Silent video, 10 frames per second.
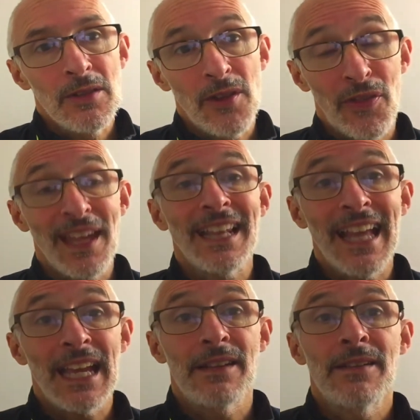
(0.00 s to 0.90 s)
The thing
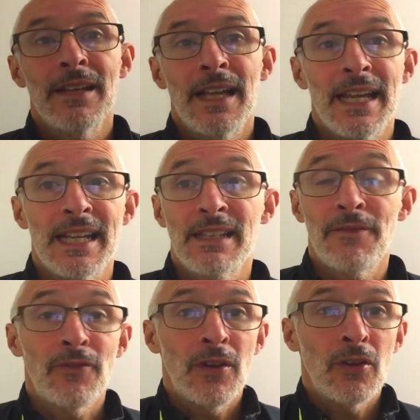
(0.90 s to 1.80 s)
then is,
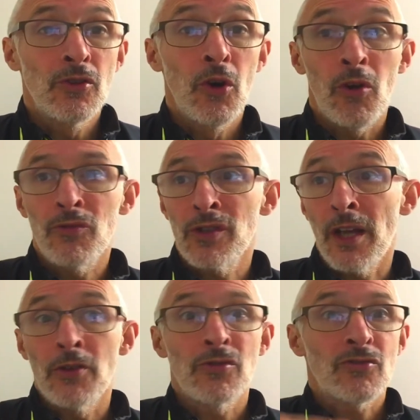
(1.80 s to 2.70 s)
if not to
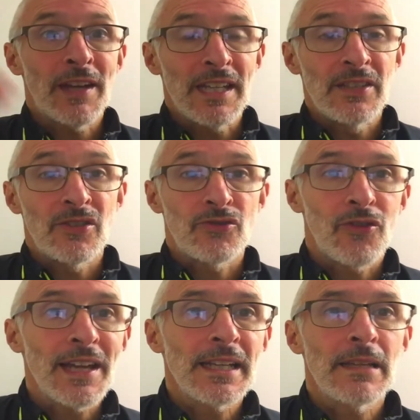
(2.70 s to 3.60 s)
go straight into
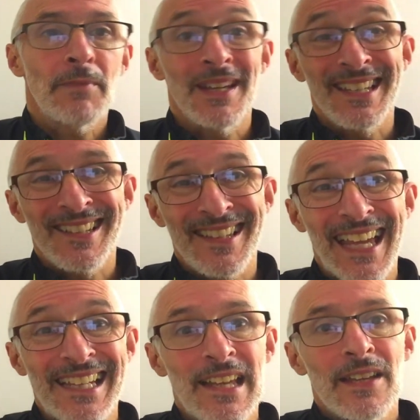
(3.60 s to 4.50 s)
training, but is to
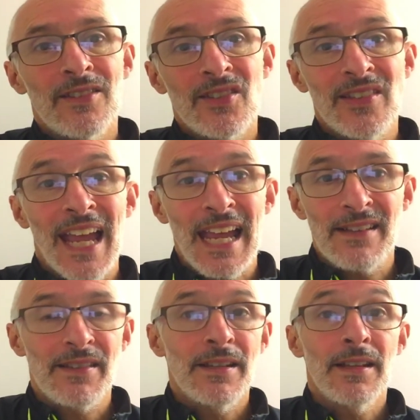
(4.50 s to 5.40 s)
then
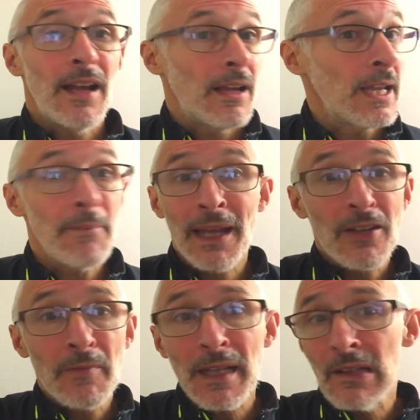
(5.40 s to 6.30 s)
set, it may
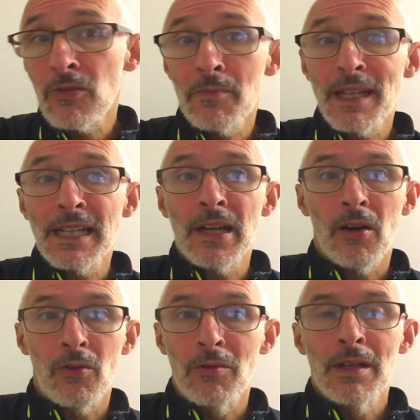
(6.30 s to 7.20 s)
only be a little mini
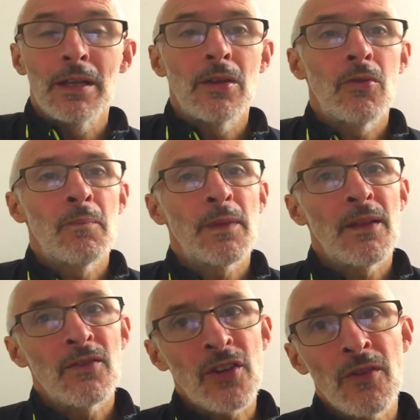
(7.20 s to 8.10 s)
goal.
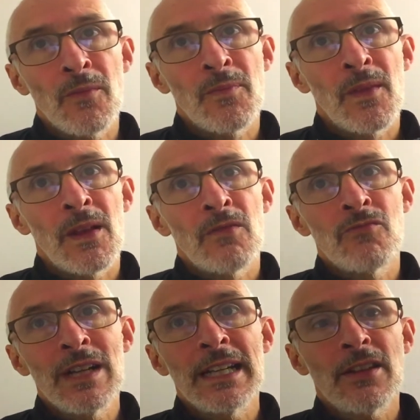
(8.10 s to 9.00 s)
So
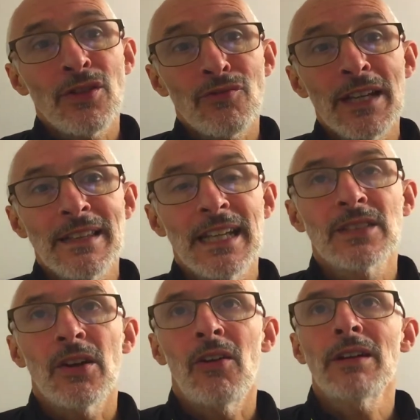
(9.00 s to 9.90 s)
really, the three
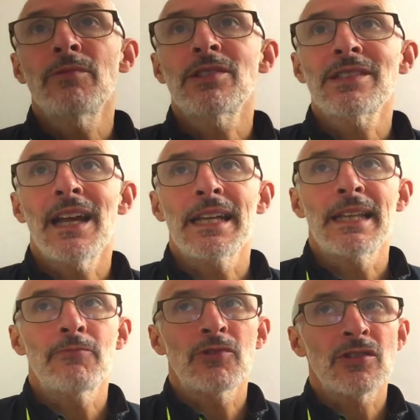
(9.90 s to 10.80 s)
things that I would say
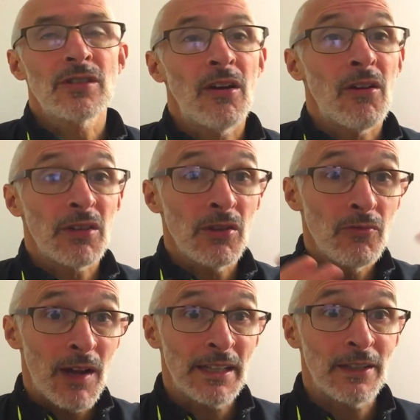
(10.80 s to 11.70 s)
that will start
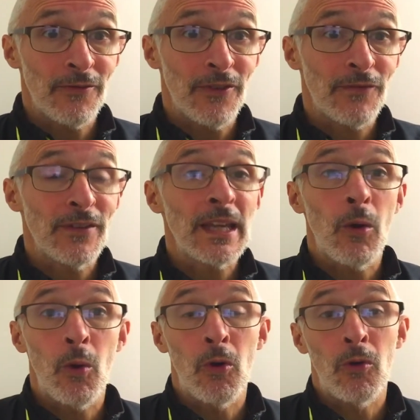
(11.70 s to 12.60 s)
you running at 50
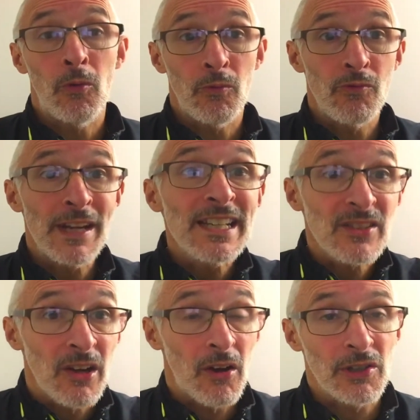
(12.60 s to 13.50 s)
or
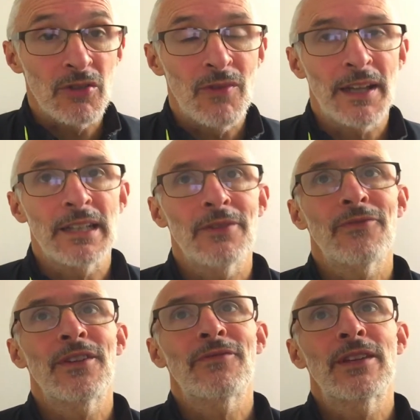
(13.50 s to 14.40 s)
restart you running at
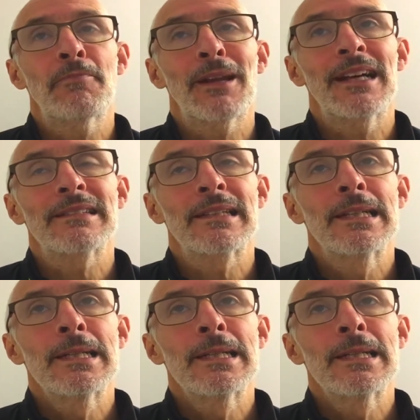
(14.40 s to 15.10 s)
50 plus,